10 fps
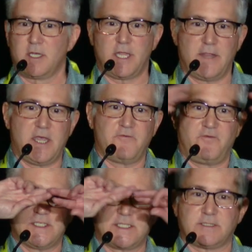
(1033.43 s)
and then
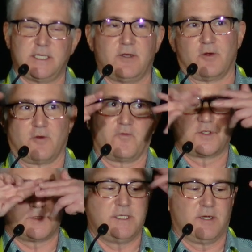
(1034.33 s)
physically or
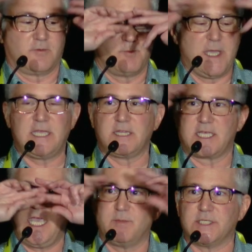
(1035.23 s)
virtually, making the
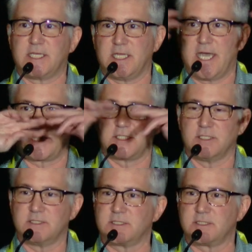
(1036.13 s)
cabling
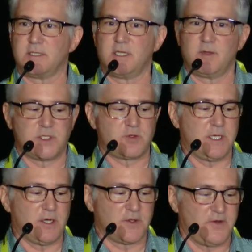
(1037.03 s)
connections
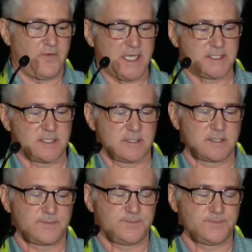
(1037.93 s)
between all the devices.